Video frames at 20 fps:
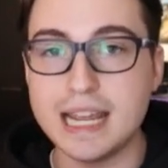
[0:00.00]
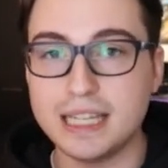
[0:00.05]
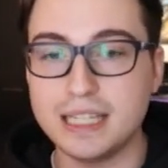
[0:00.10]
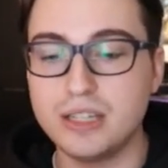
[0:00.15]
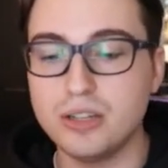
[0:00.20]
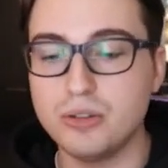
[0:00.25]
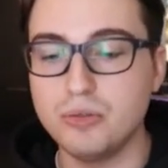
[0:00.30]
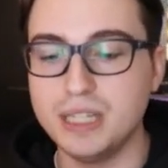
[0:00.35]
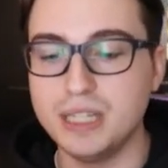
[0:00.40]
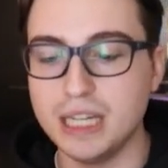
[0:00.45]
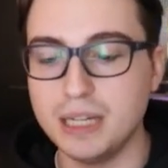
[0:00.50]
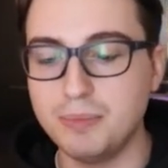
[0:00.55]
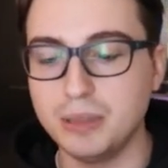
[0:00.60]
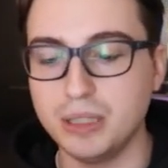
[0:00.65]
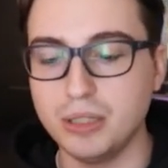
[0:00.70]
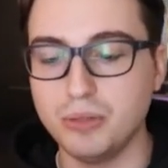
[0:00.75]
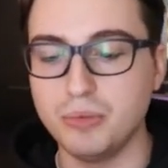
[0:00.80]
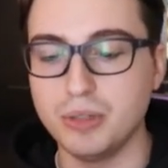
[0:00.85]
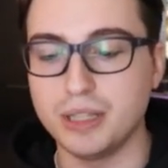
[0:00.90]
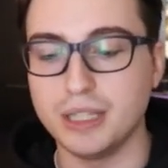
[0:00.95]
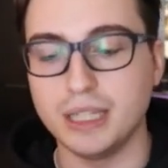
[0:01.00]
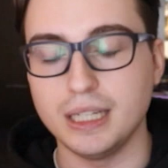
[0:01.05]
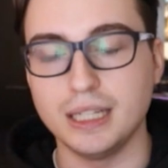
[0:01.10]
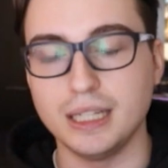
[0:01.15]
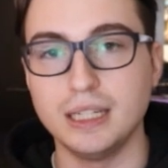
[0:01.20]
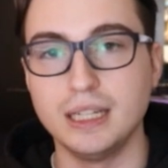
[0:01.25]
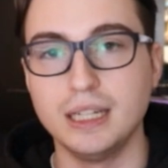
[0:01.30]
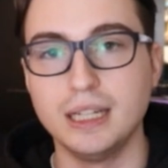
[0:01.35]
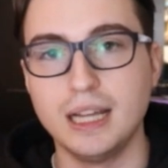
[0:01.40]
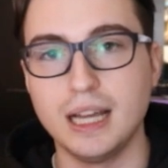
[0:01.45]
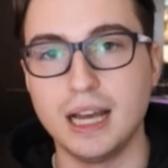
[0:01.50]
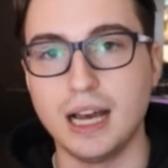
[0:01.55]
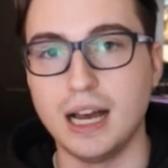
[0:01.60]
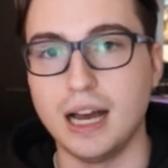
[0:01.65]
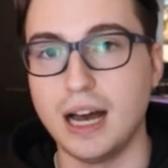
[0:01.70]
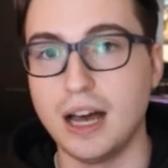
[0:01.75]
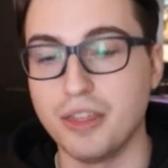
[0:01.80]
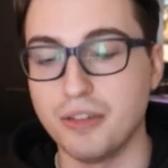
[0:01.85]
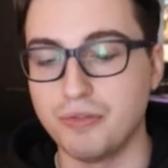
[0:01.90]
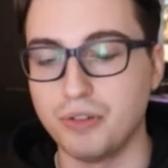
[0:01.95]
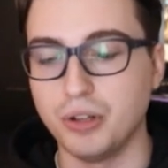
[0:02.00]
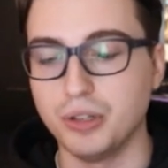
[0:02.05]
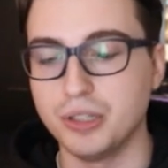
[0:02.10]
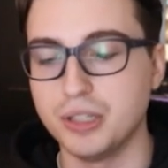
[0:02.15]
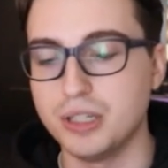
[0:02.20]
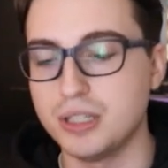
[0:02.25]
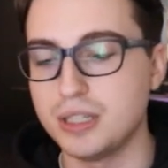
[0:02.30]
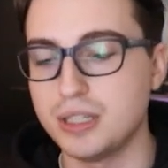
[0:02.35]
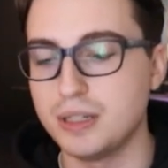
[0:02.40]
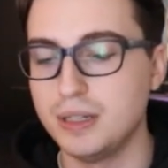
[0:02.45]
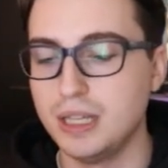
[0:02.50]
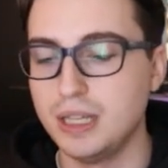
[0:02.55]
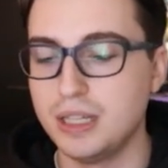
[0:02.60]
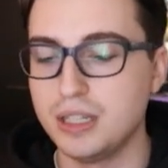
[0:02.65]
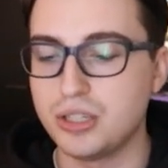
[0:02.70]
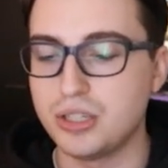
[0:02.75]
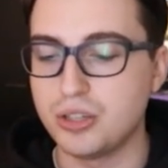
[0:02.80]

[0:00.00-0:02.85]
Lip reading: nested deeply within other folders.